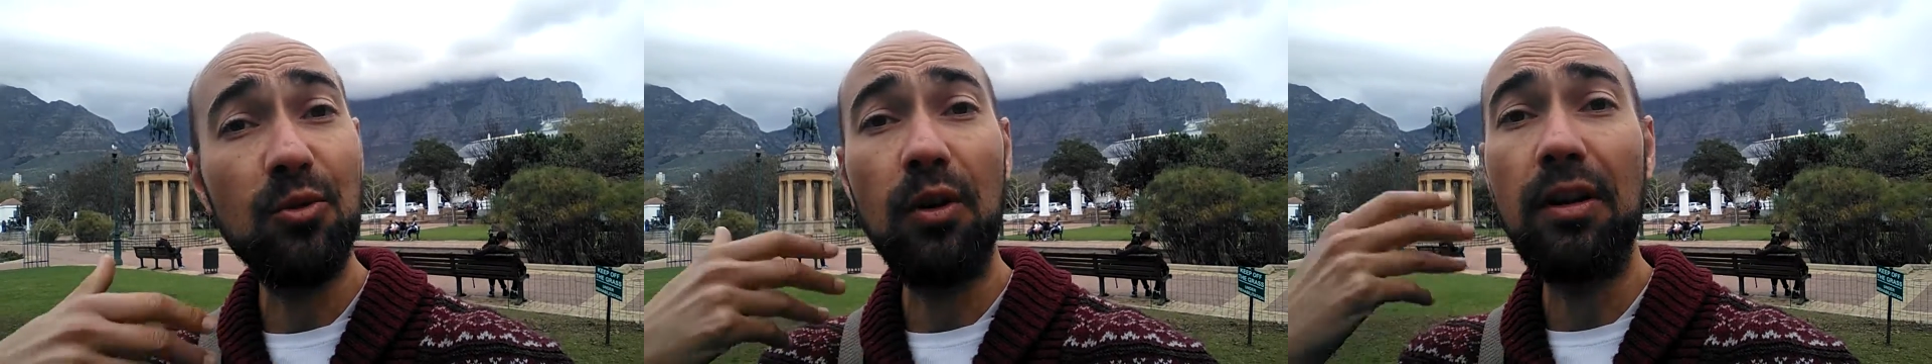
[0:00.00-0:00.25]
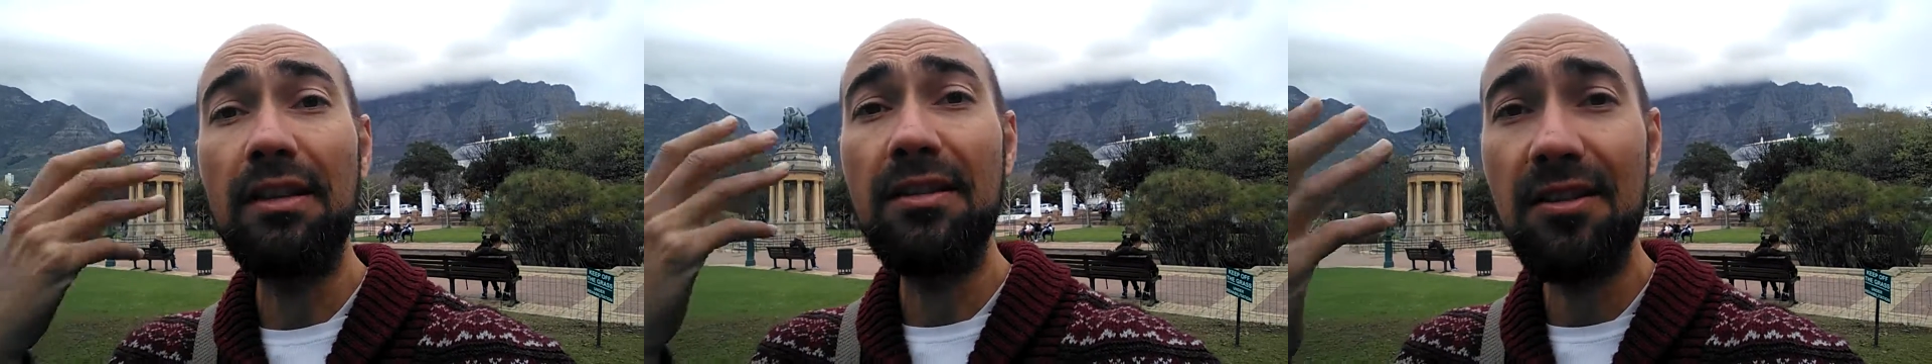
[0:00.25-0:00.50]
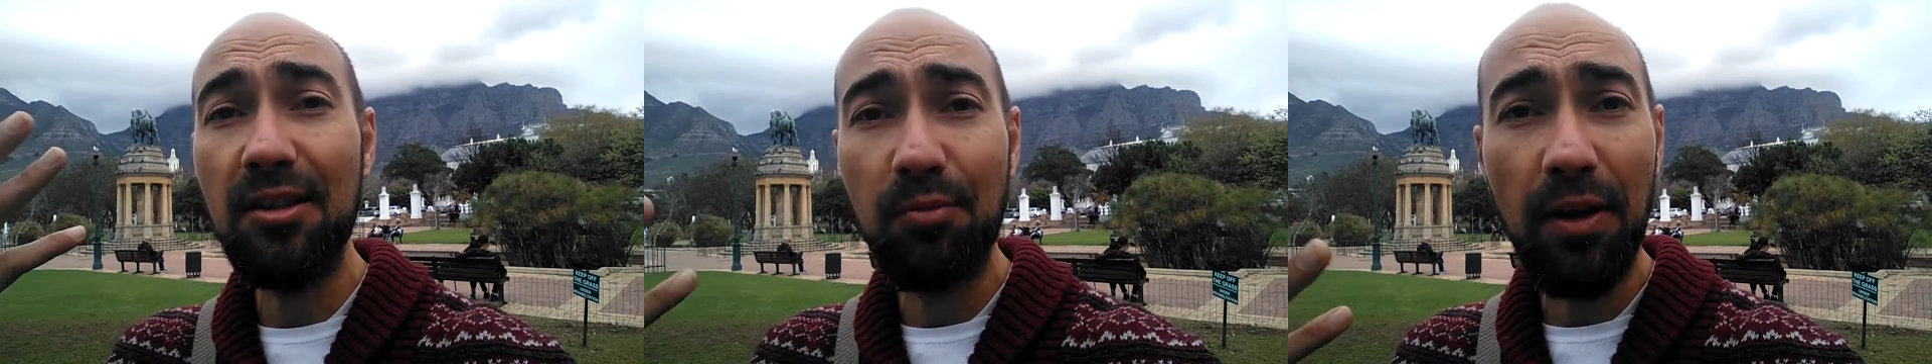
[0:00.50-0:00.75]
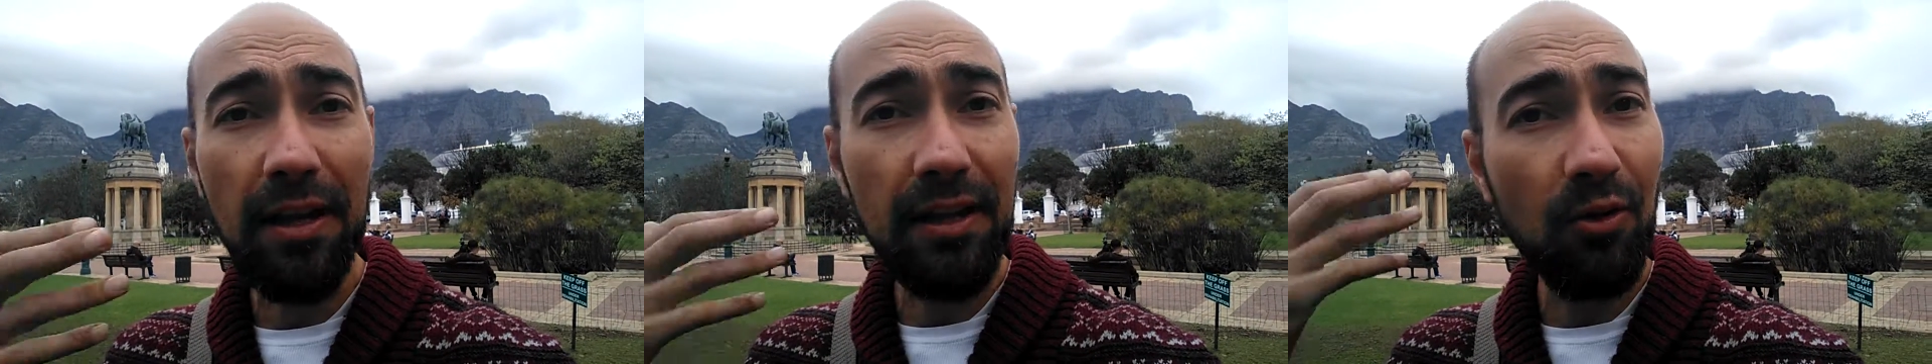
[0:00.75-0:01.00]
We're
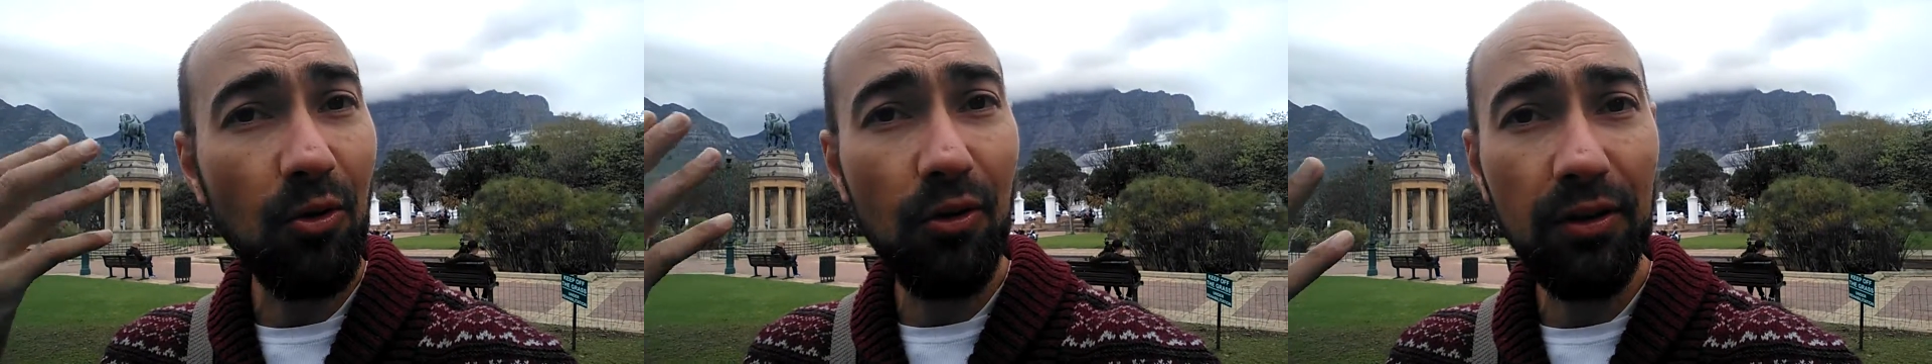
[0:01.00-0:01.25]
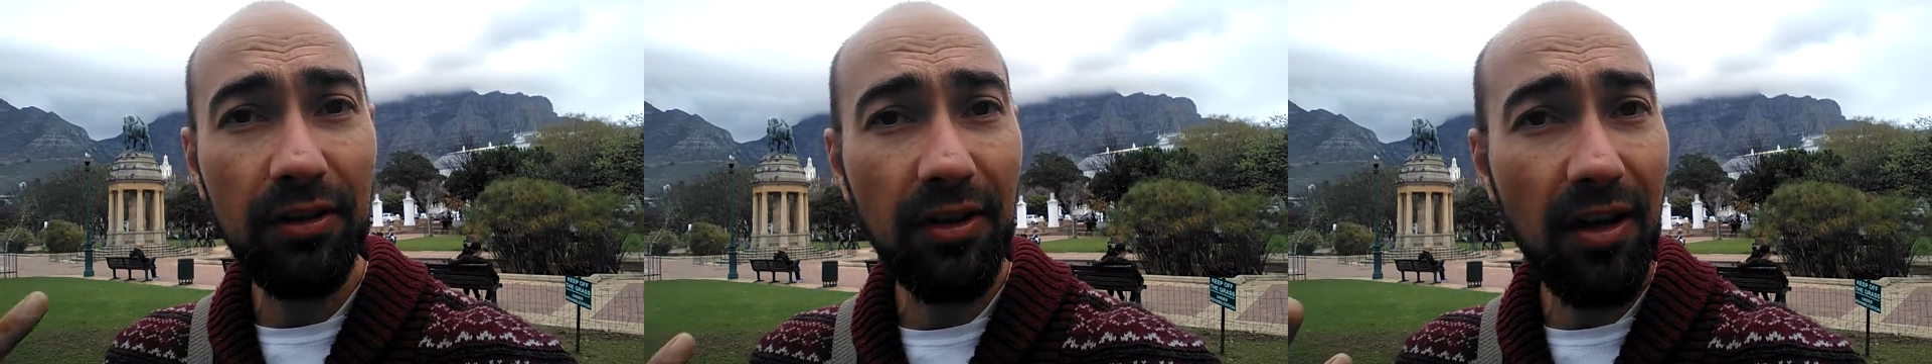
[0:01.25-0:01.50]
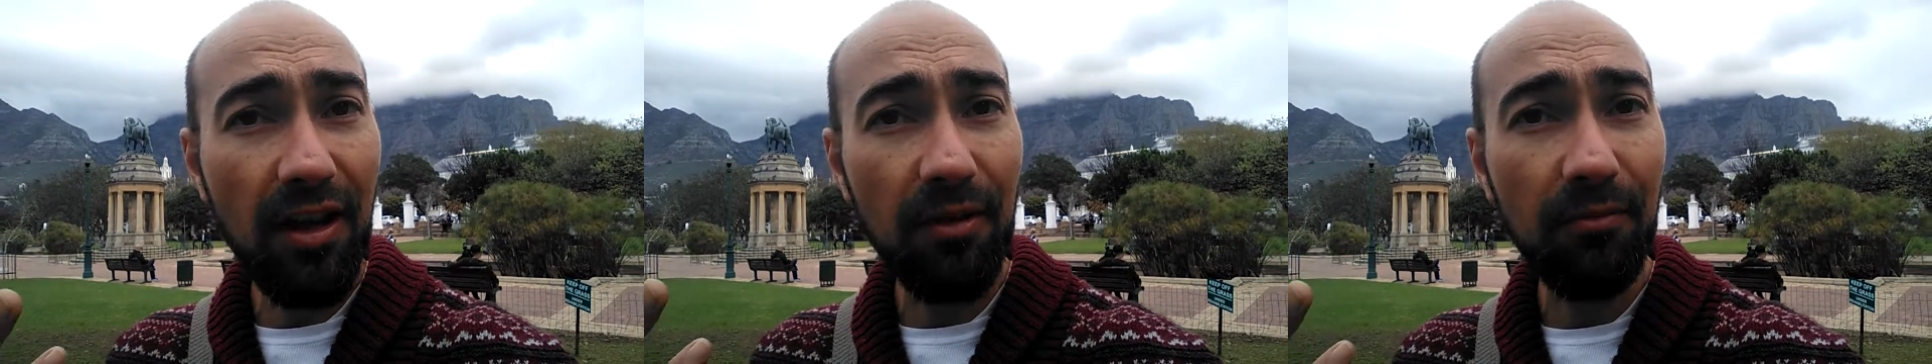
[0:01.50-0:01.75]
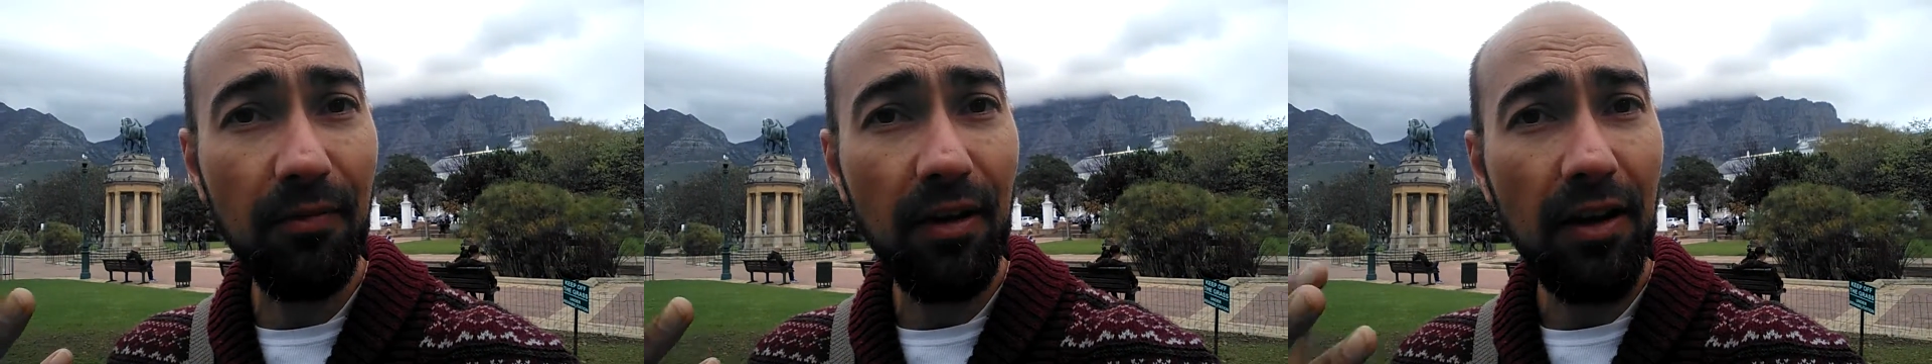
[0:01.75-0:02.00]
anticipating all the time,